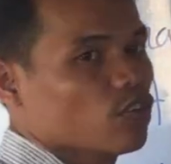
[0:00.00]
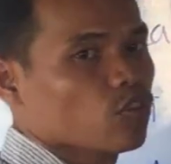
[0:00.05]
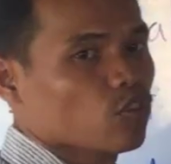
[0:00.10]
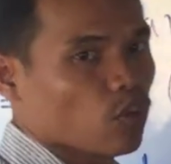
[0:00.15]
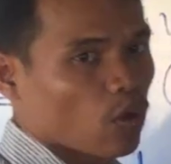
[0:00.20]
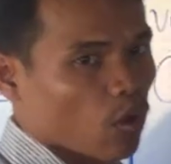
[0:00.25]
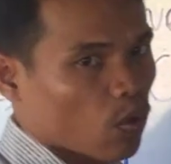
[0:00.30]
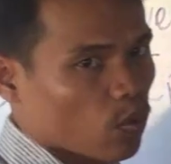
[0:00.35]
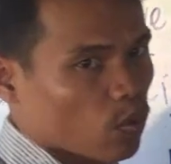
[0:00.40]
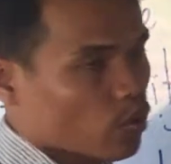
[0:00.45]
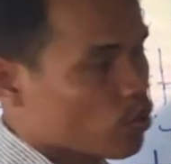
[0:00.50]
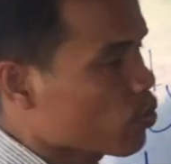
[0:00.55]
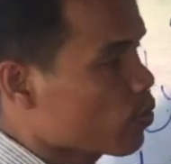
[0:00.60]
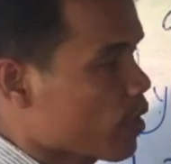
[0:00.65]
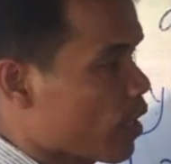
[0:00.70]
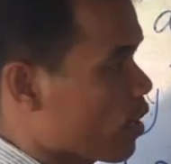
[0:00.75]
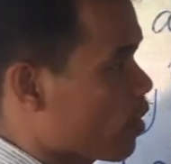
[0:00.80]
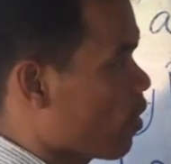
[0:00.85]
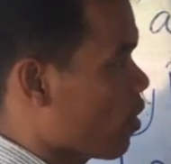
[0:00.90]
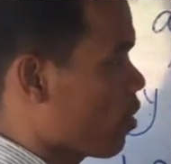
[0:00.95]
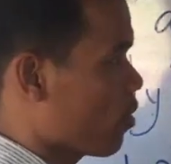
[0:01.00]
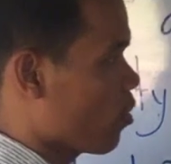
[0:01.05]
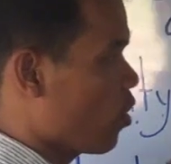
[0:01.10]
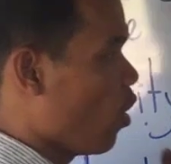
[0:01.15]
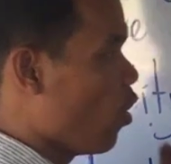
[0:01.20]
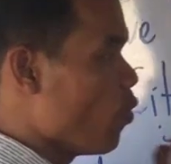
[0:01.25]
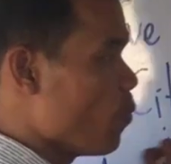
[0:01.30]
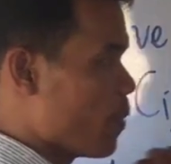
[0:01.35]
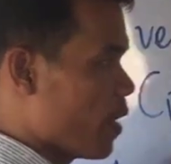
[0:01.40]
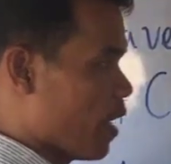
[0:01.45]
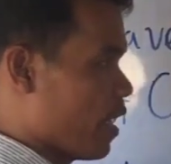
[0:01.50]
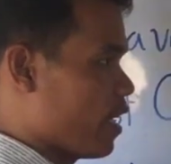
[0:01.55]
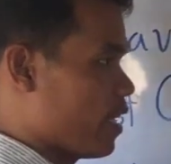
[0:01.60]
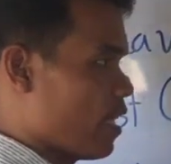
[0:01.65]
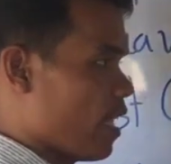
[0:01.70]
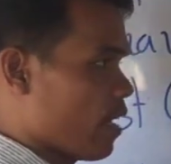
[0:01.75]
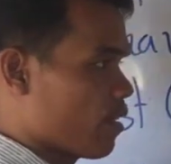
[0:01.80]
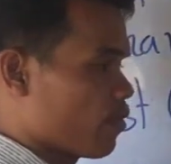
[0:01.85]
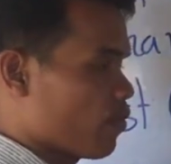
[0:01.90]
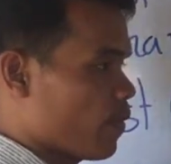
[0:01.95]
No, you cannot omit
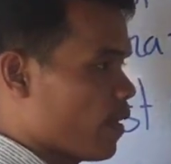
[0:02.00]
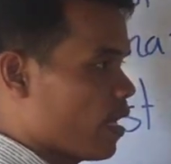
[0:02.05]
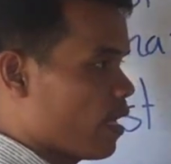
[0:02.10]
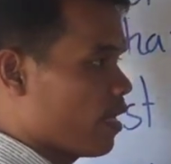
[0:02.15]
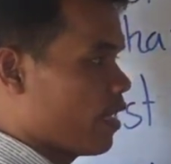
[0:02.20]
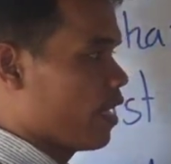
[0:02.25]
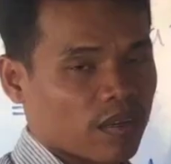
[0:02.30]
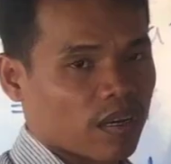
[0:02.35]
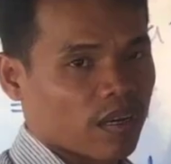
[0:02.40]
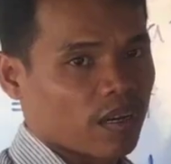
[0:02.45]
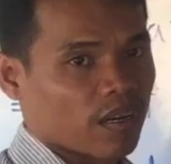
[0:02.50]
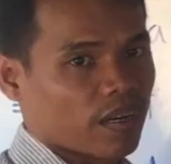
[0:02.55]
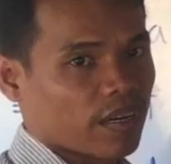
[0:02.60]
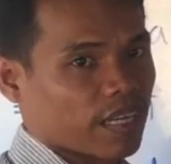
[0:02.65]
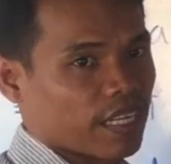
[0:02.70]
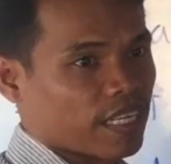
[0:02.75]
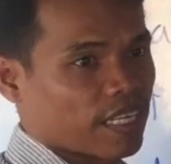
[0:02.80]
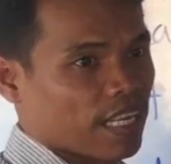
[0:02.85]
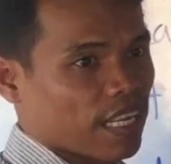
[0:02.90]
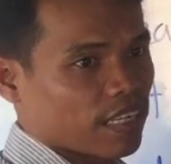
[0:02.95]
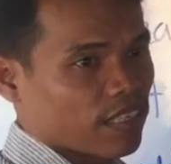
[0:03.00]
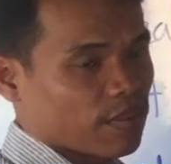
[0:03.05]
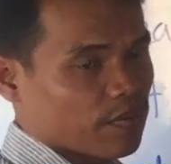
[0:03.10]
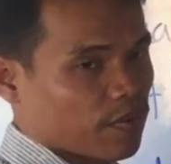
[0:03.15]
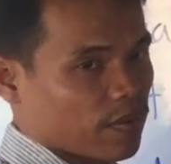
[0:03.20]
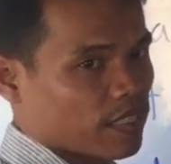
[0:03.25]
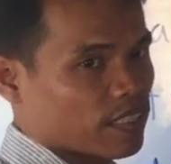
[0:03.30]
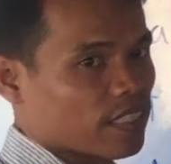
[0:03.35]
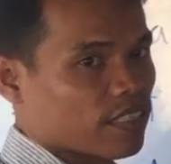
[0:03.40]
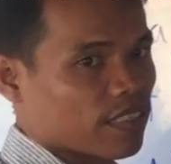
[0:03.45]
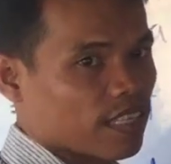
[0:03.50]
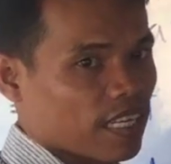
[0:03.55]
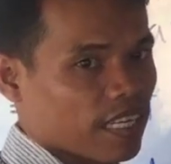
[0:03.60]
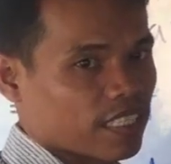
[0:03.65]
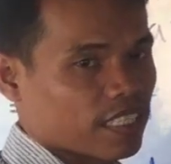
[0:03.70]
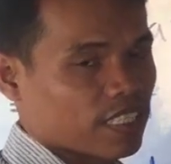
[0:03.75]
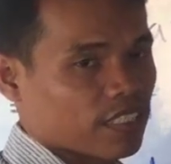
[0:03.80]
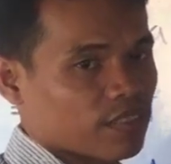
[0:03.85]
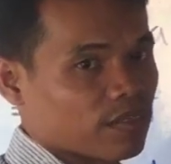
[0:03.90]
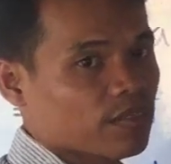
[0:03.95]
it as well. In non-defined
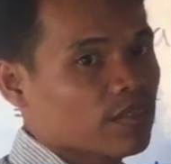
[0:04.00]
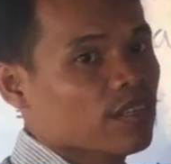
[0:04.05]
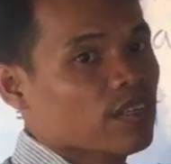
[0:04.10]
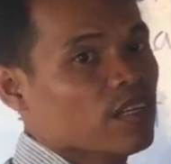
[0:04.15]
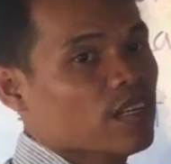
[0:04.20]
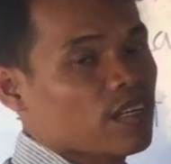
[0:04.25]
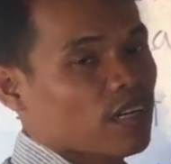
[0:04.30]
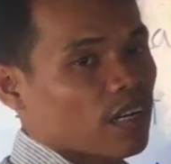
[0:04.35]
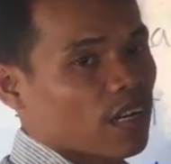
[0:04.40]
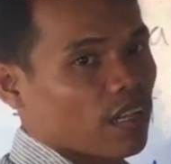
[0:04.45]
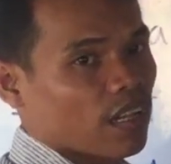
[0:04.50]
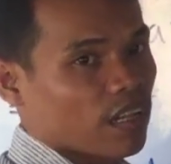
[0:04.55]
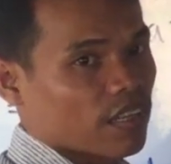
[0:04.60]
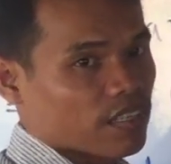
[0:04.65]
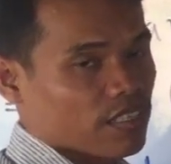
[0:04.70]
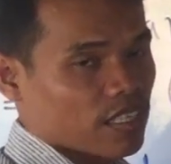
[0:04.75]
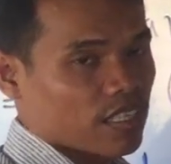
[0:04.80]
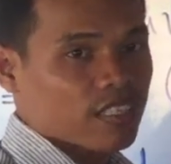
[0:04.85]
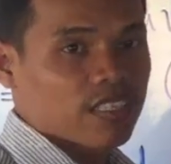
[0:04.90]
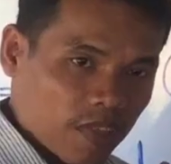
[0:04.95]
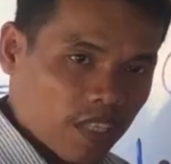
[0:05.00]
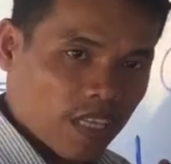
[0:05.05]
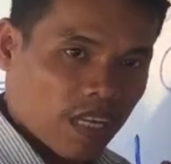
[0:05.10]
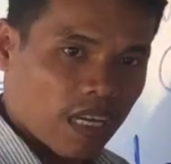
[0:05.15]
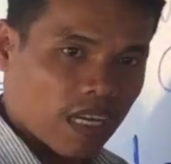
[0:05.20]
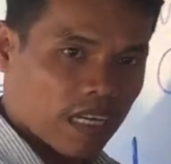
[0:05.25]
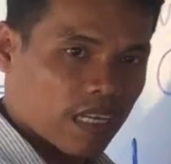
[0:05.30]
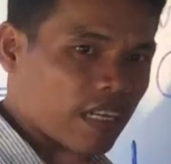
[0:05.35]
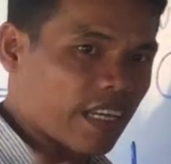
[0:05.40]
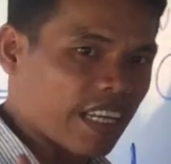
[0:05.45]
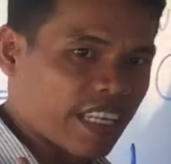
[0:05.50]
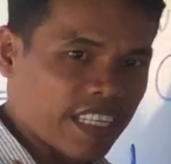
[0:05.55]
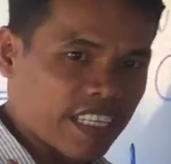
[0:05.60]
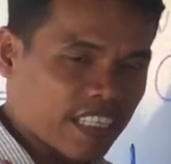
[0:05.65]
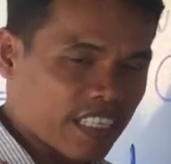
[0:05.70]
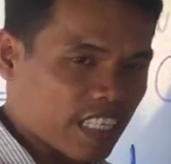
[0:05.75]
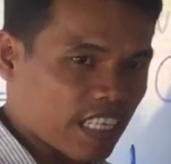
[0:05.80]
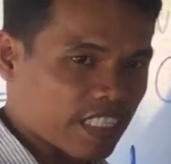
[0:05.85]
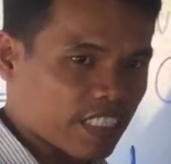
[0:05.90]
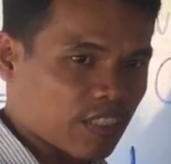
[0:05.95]
relative clauses,
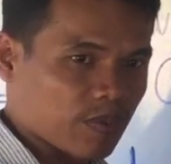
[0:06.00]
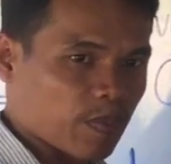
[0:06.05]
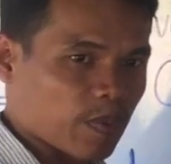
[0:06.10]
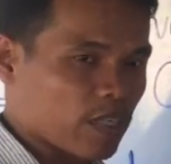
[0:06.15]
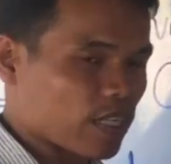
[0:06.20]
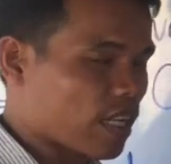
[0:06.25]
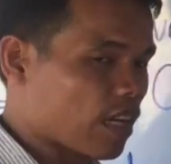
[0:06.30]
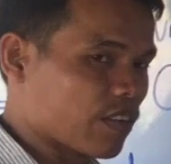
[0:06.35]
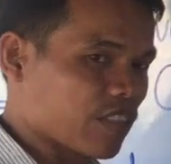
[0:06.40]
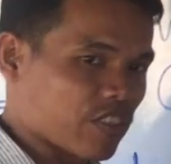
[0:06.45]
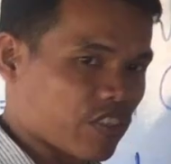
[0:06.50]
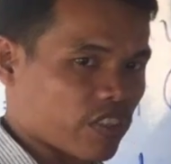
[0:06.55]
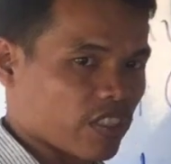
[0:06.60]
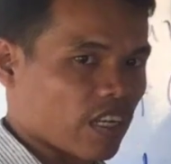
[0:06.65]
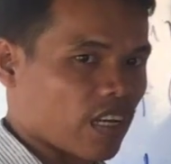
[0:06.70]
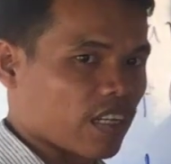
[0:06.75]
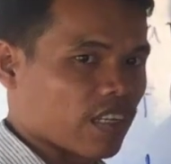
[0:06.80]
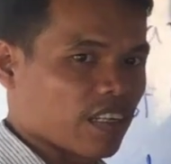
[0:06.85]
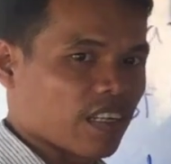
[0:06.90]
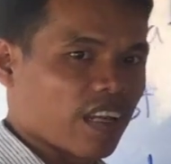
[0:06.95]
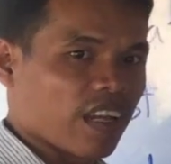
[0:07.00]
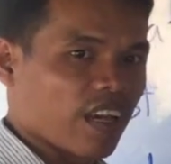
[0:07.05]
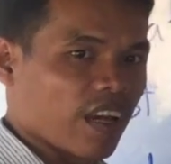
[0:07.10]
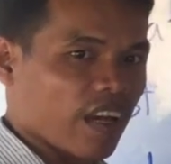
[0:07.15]
any relative pronoun is not